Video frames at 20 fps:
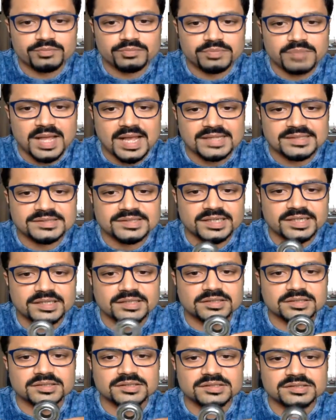plastic
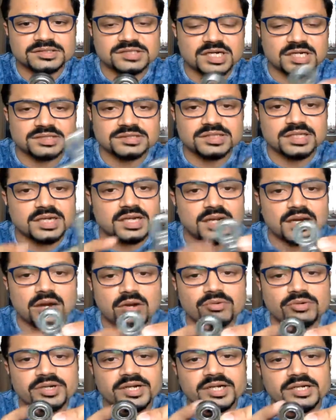structure
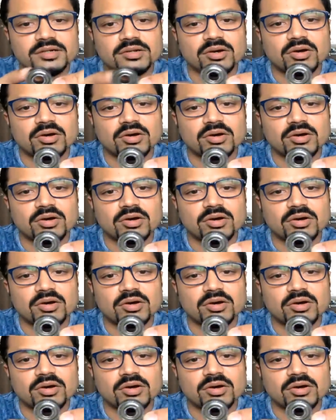around it,